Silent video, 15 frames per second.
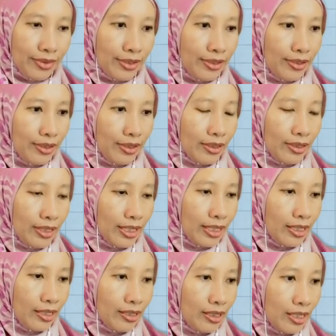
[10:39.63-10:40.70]
And then
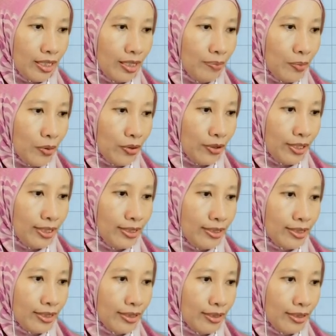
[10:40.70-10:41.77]
another
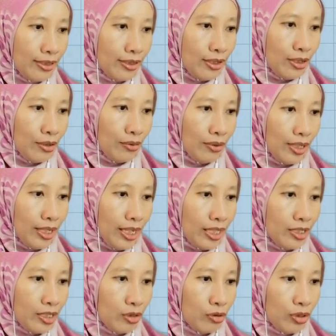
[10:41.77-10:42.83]
point, when
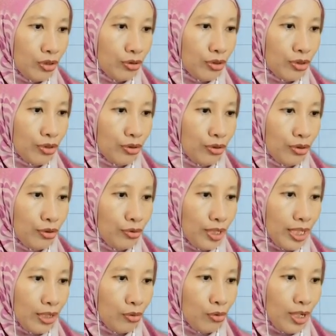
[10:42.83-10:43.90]
x equals to 2, we
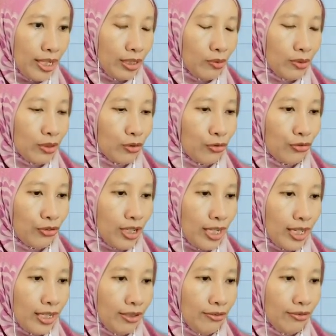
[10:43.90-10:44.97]
get y equals to
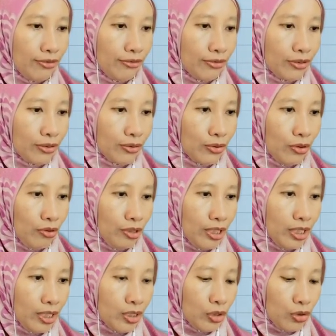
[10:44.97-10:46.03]
5. So
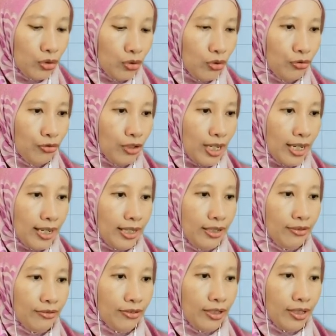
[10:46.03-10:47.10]
coordinate 2,
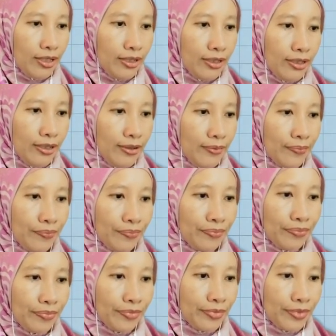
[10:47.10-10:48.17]
5 here.
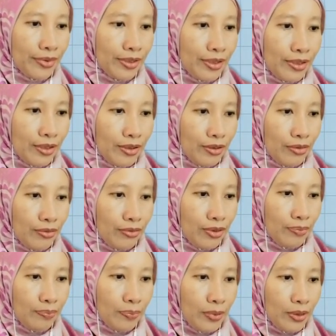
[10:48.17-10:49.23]
We
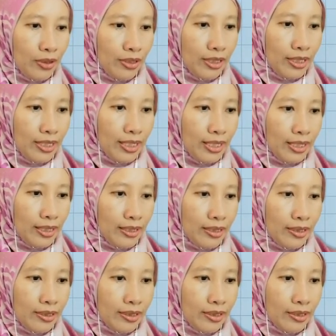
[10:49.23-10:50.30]
plot
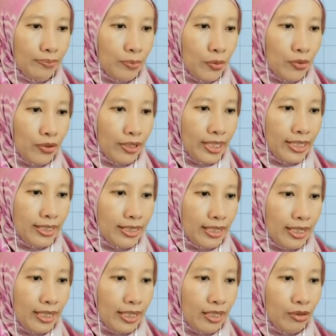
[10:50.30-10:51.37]
the point
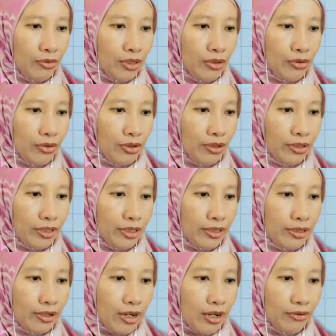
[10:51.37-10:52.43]
and we draw the
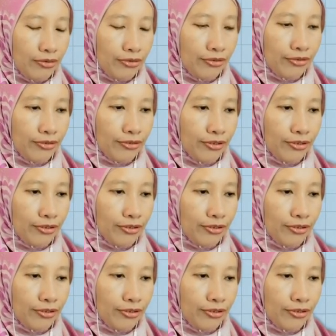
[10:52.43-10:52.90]
graph.